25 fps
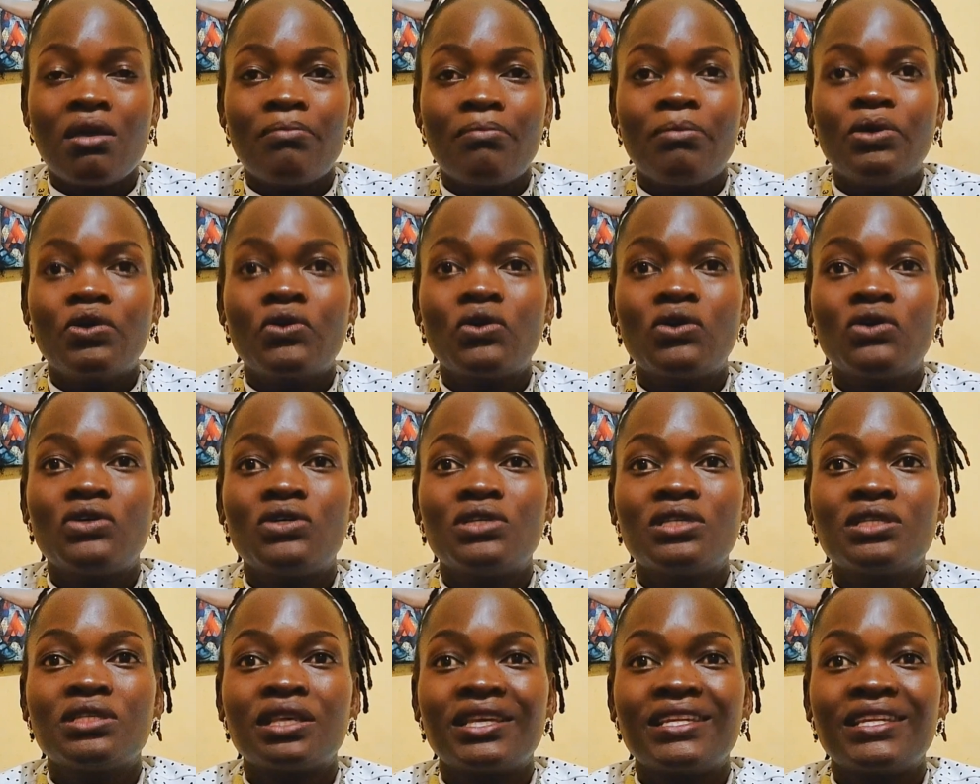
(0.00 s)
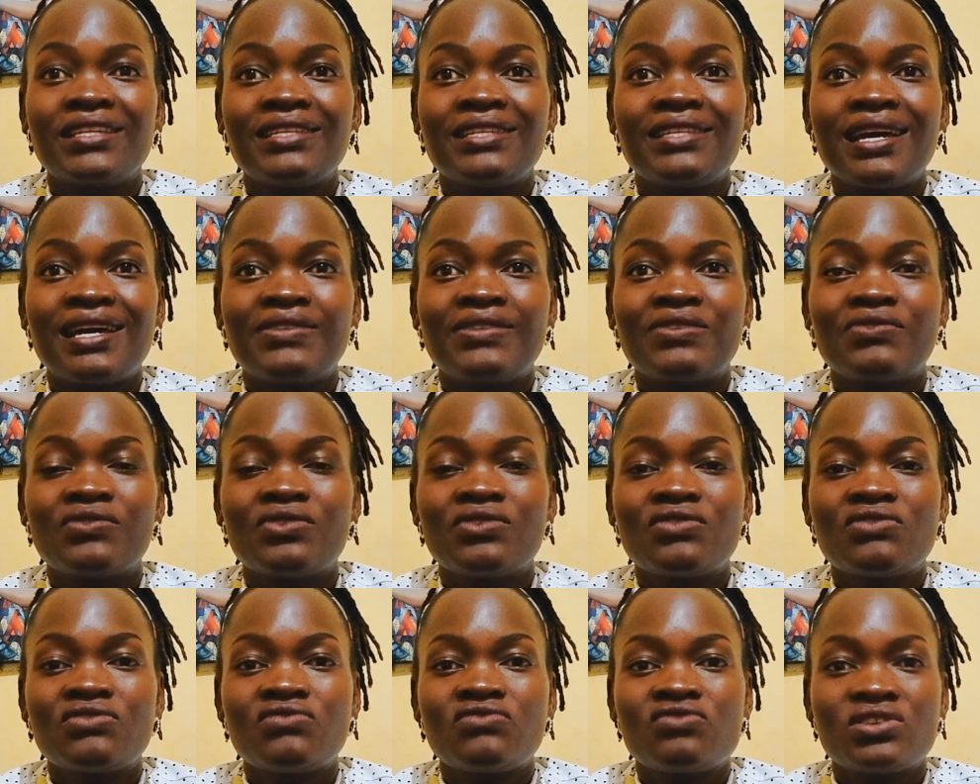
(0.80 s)
because it does
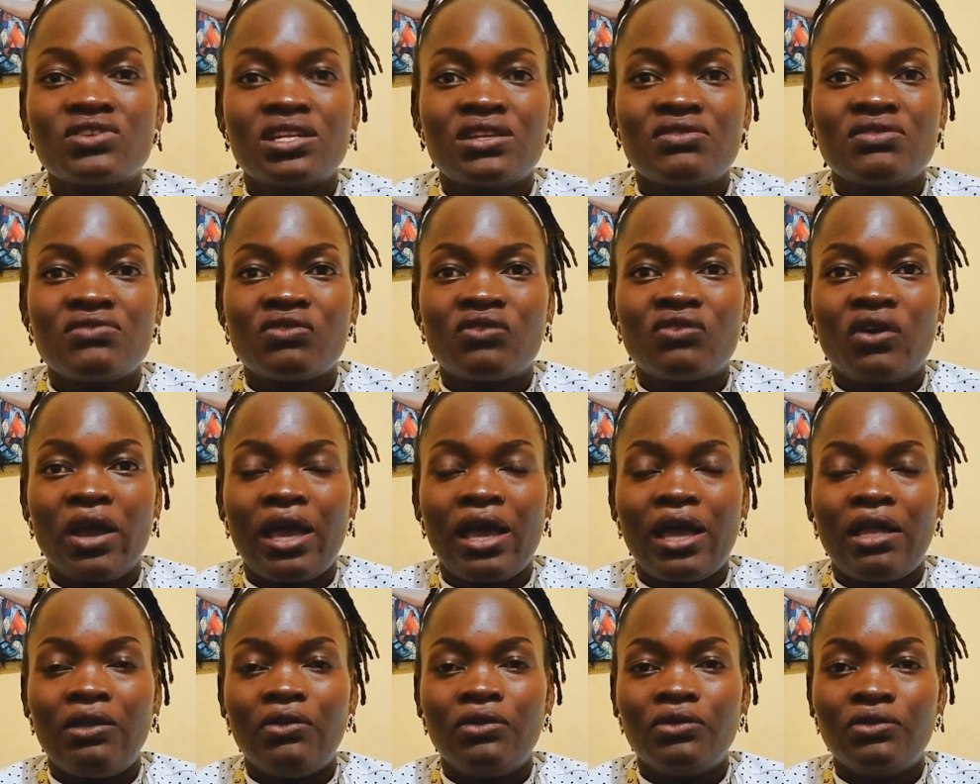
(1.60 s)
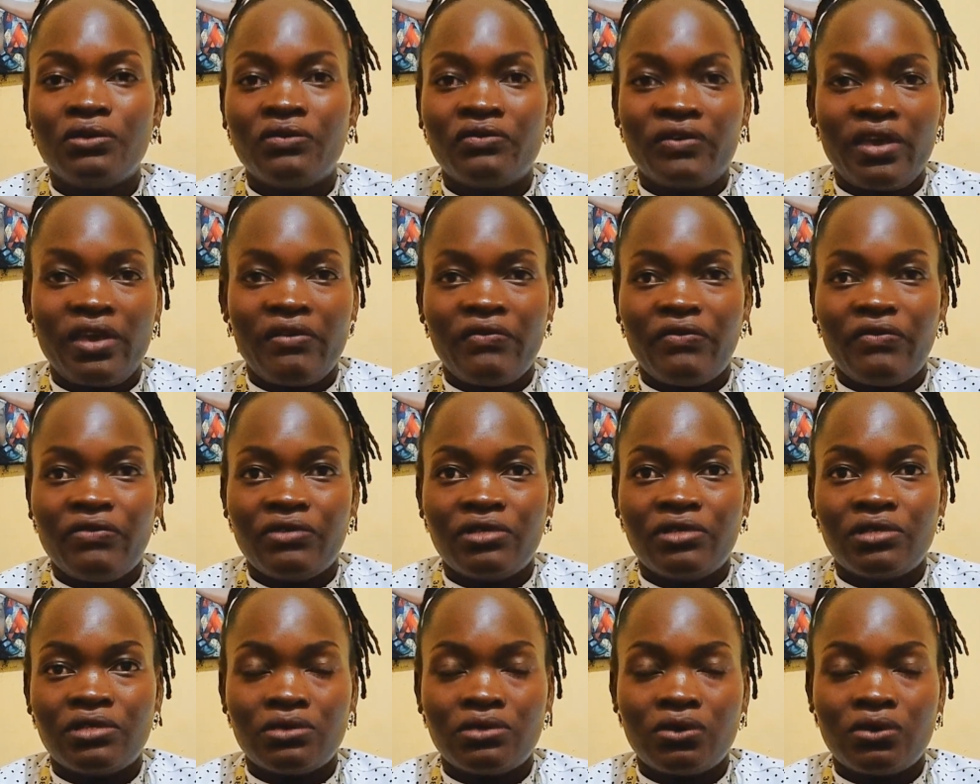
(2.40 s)
not really require a lot of effort.